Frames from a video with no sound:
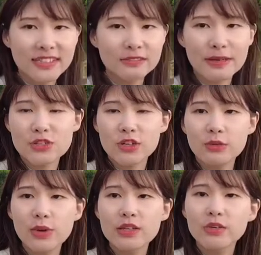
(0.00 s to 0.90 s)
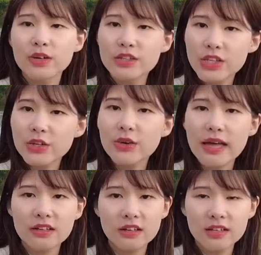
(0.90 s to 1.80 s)
especially when you are new
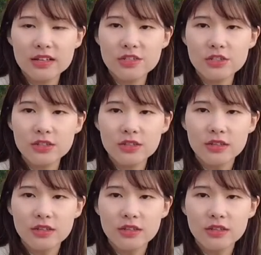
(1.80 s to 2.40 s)
at the college.